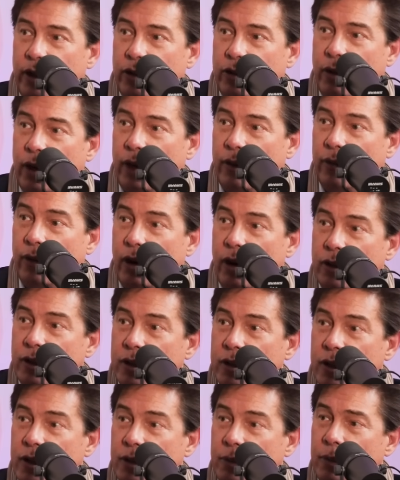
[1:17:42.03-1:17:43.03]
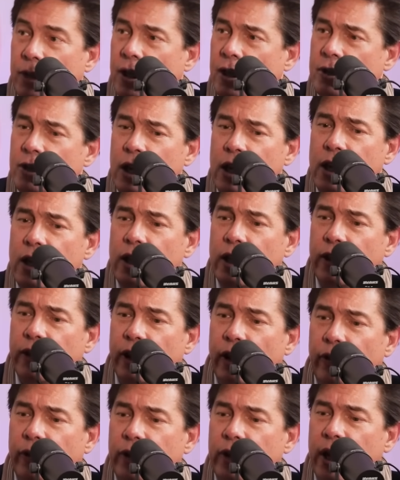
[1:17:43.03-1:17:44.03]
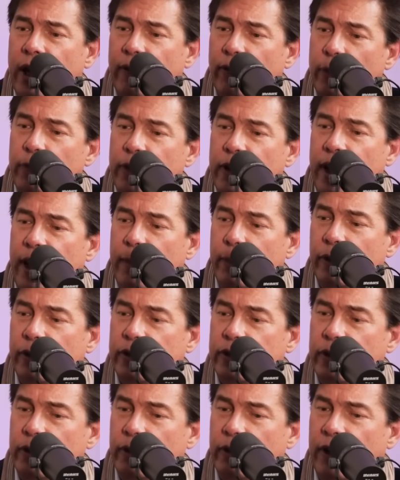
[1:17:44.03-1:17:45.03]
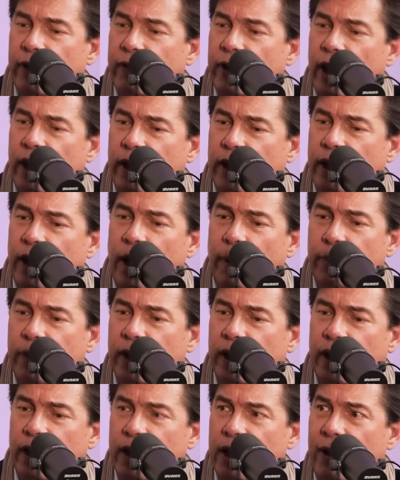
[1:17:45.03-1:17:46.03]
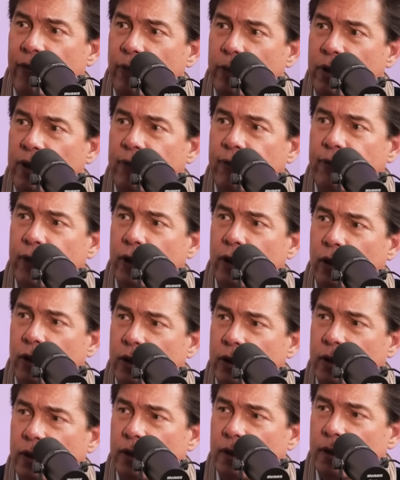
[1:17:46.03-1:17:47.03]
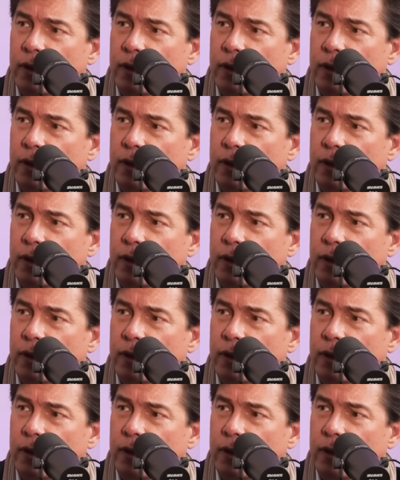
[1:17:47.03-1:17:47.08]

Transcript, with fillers: and trait of narcissism because they'll never be able to, they've got a cup that can never be filled,